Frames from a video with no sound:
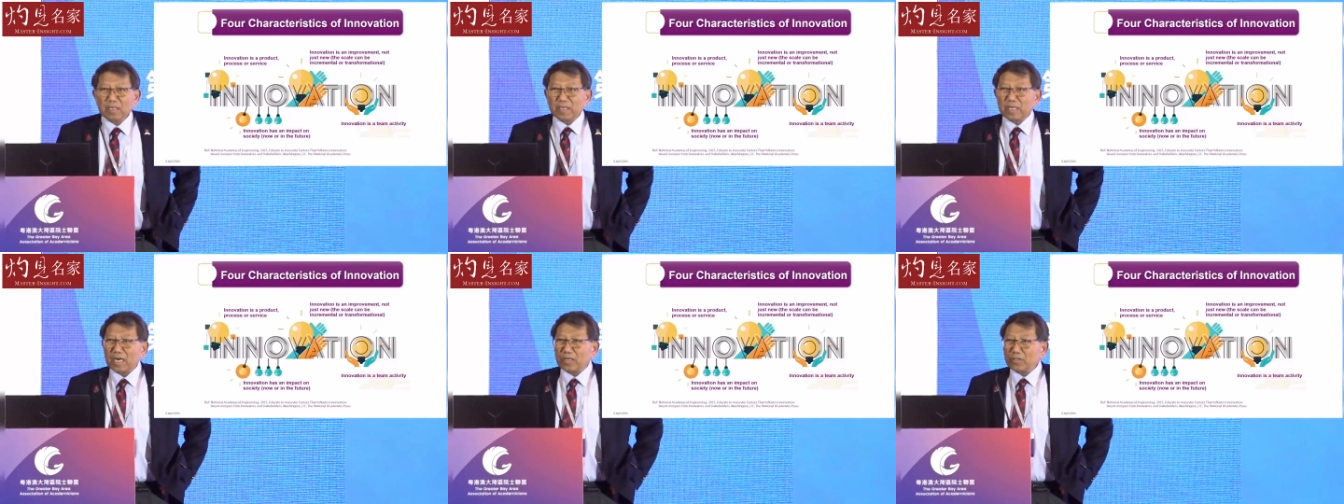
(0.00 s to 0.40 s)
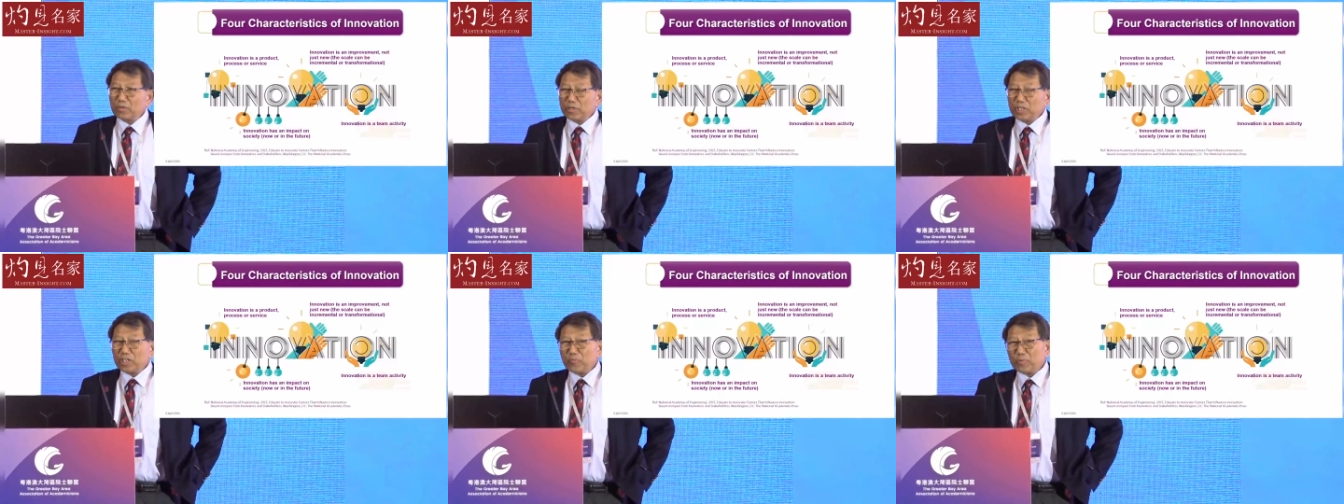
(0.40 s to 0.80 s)
Now, you
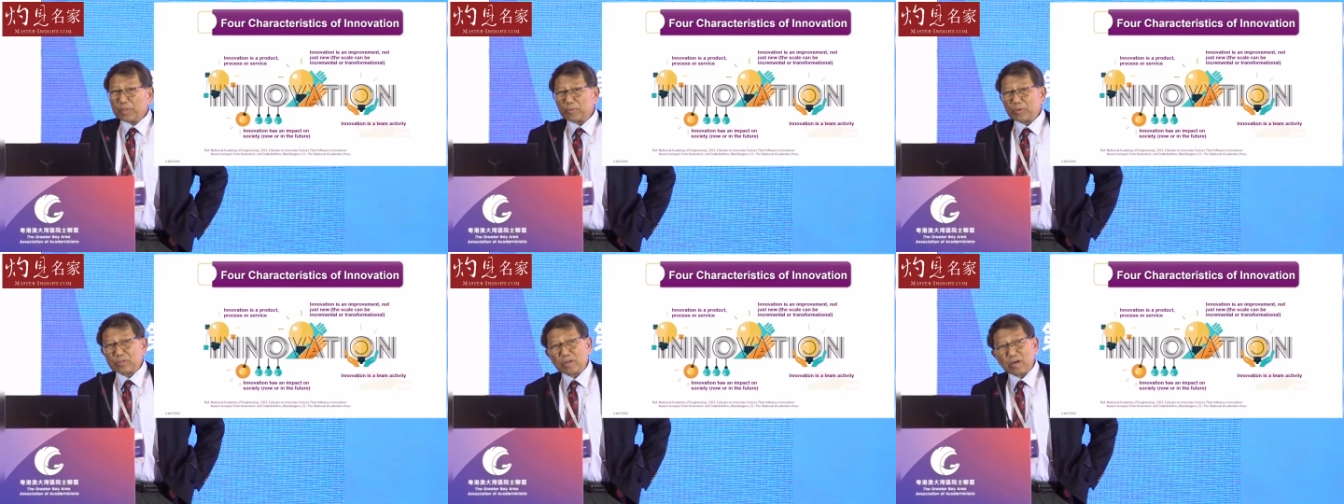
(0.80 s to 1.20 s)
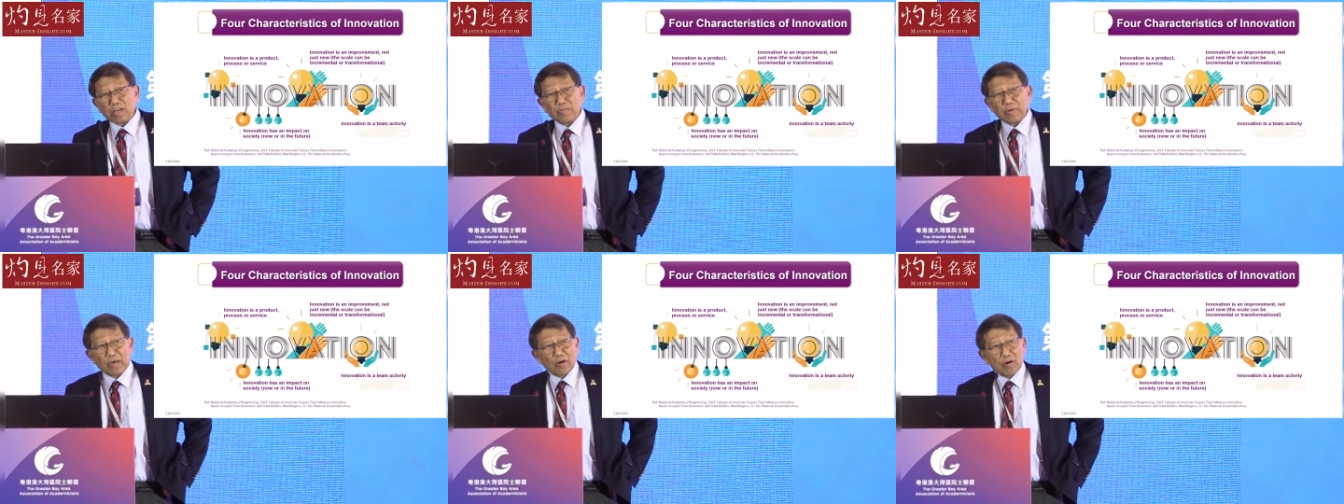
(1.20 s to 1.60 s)
hear people talk
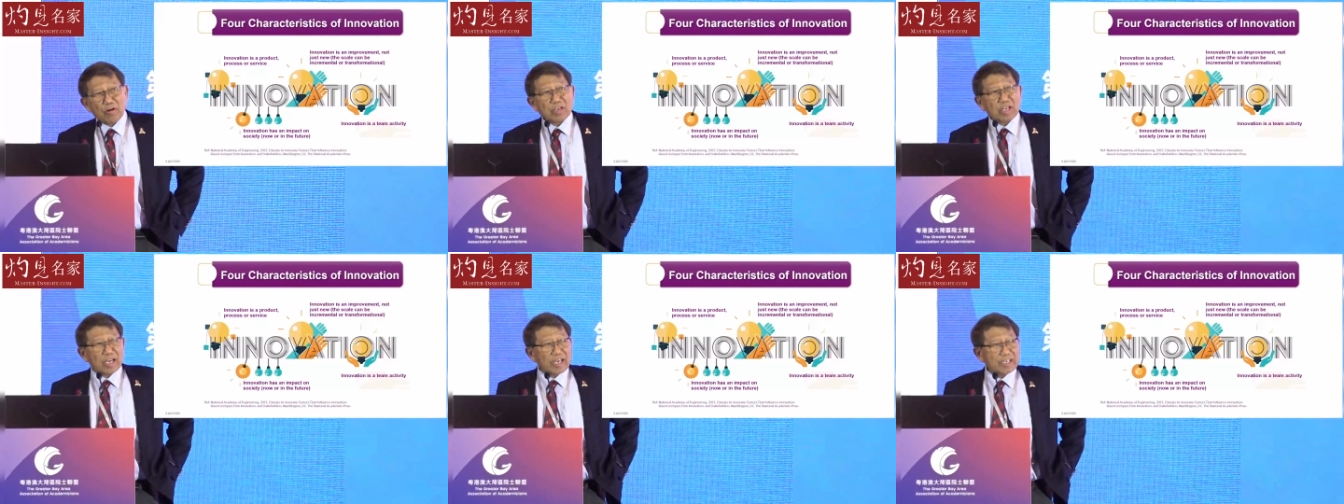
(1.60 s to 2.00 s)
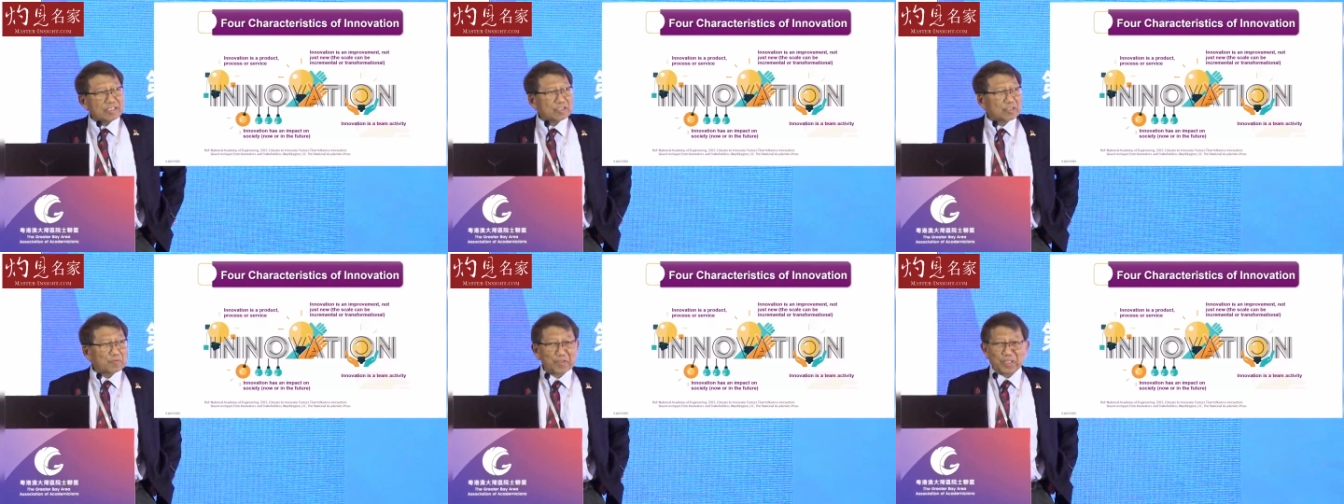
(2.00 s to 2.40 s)
about all
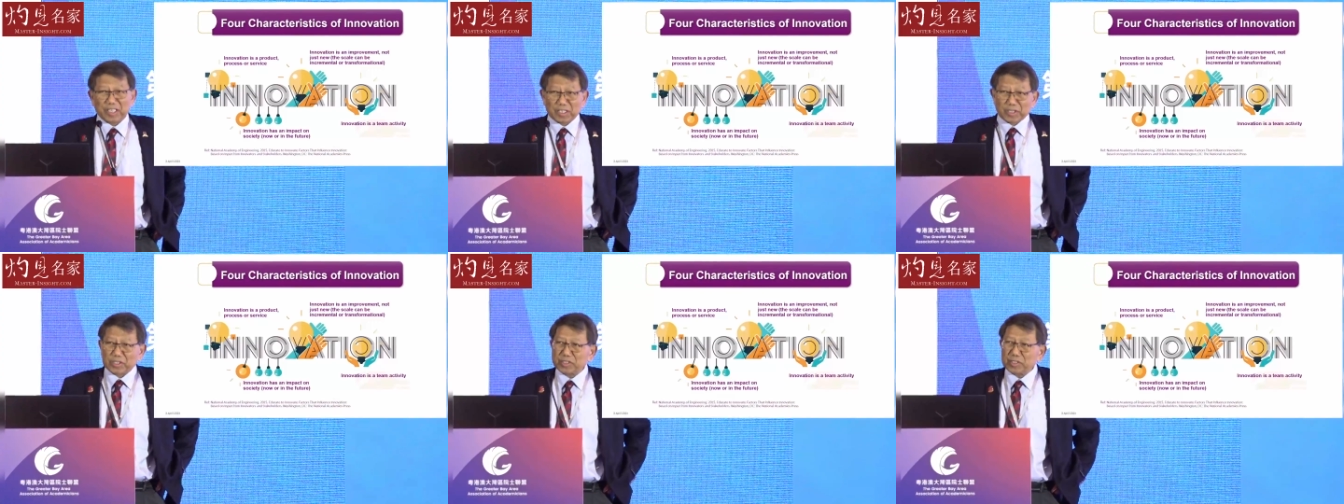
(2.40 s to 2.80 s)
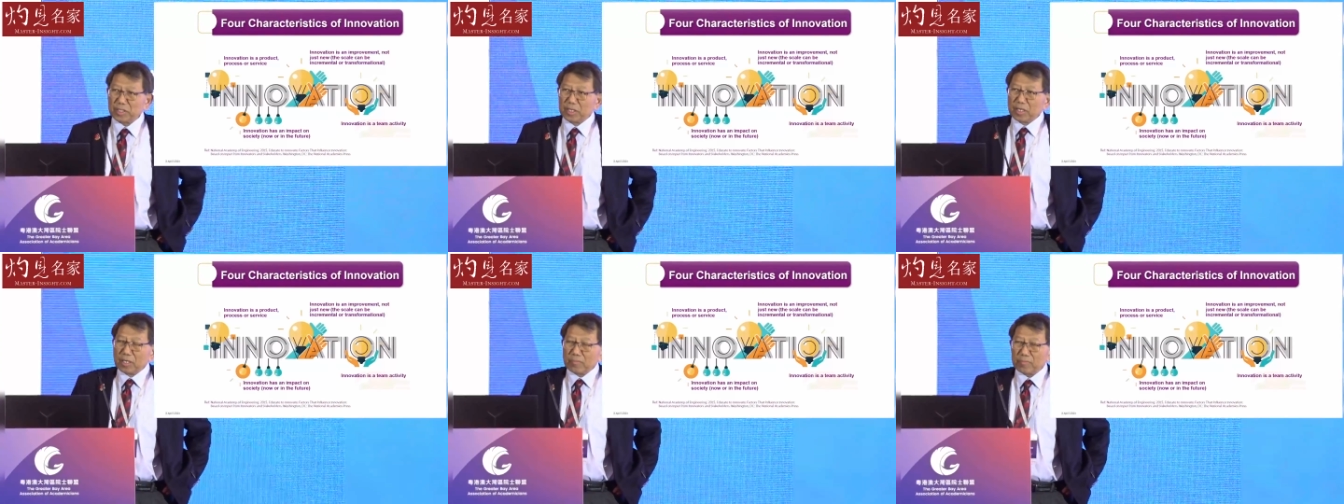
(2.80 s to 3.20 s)
kinds of things,
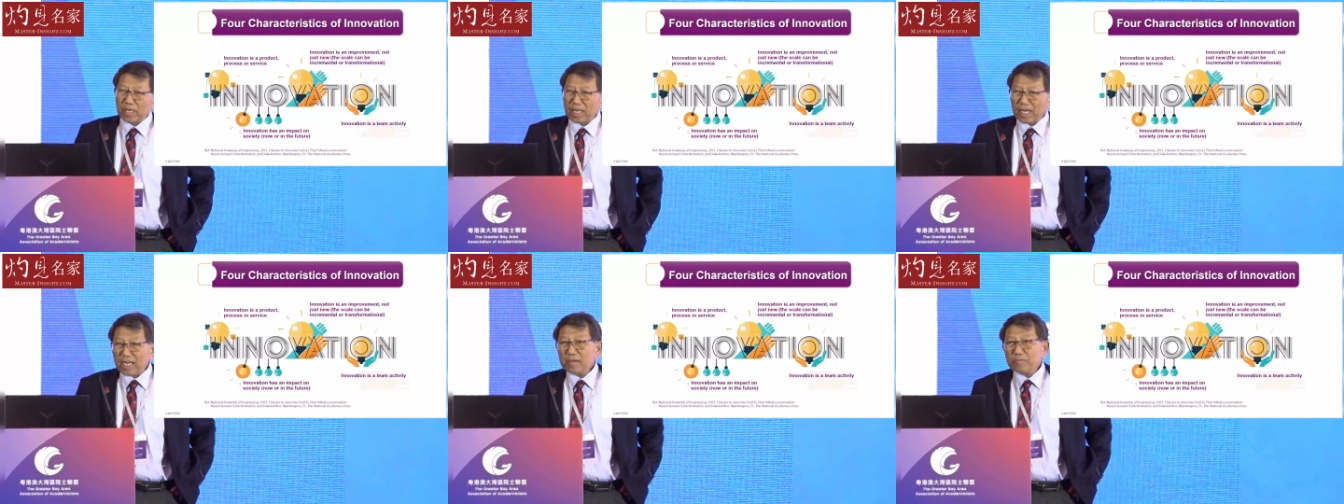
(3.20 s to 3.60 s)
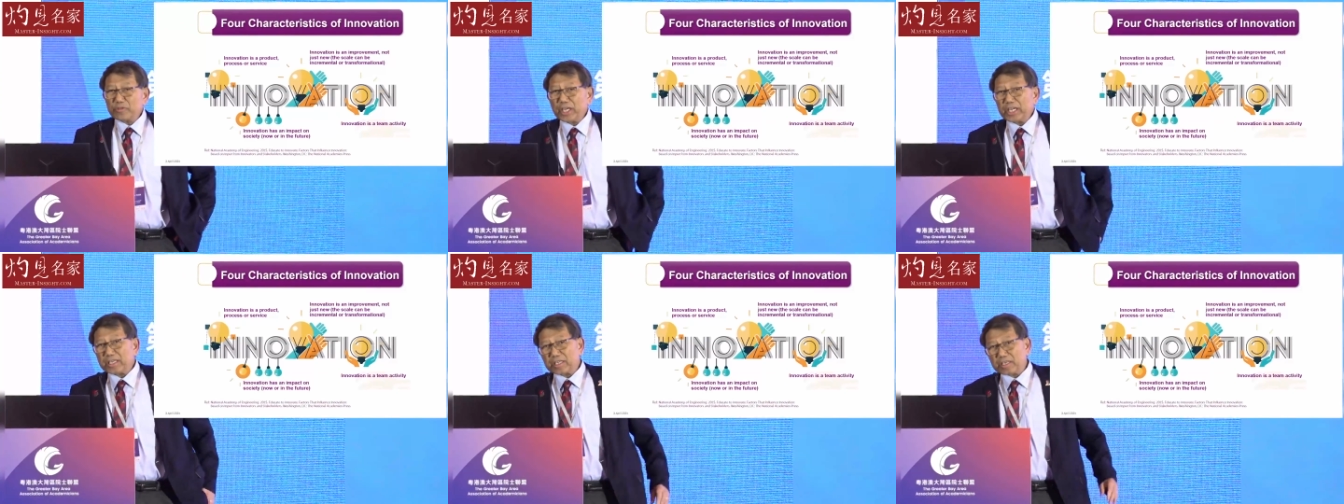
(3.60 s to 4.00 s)
but I am
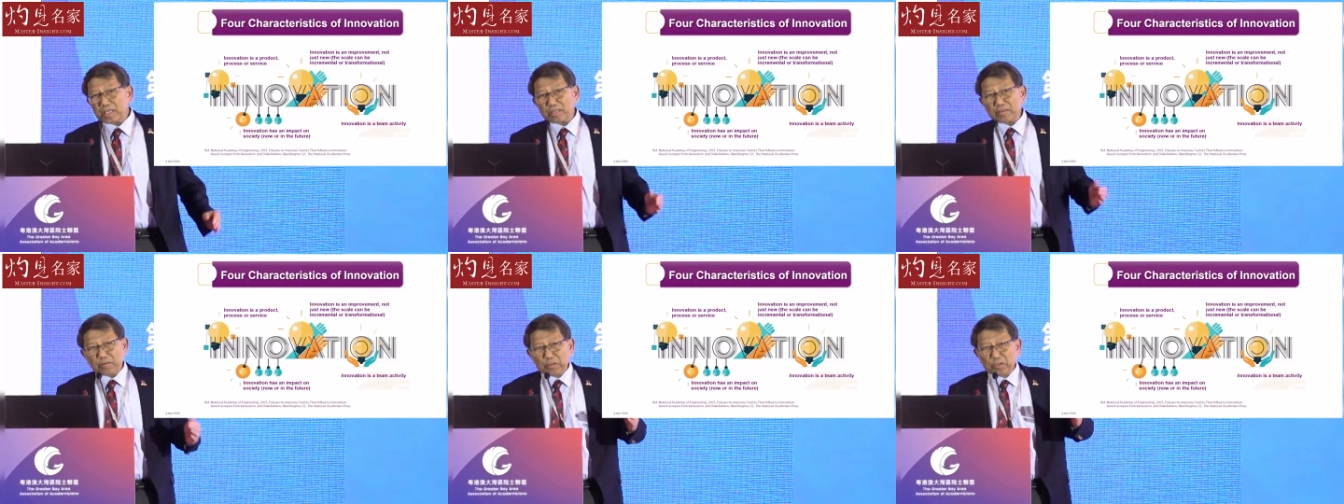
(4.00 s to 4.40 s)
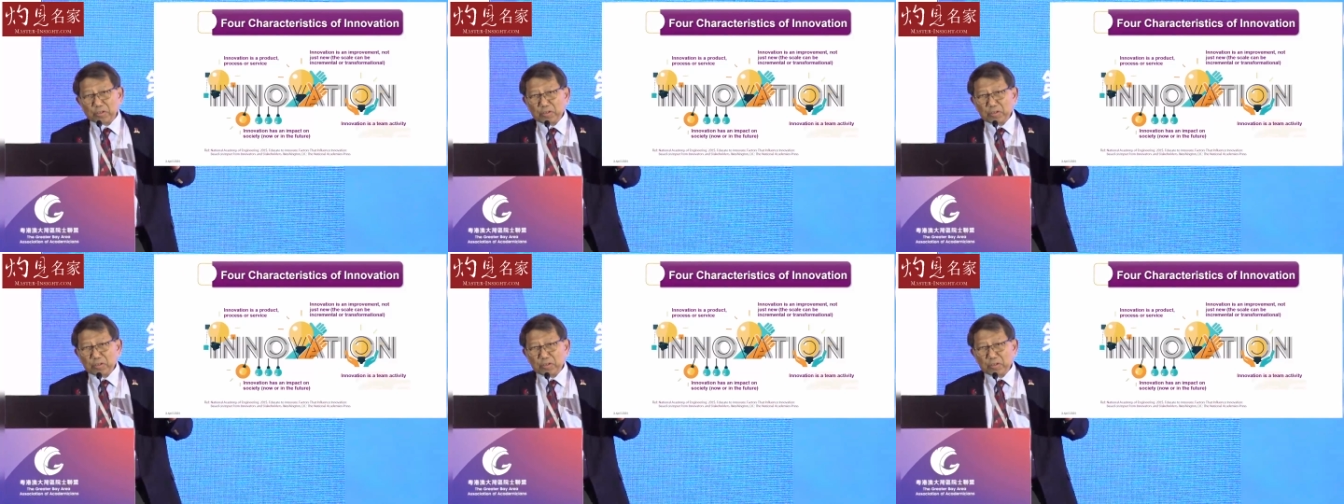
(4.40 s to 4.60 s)
taking it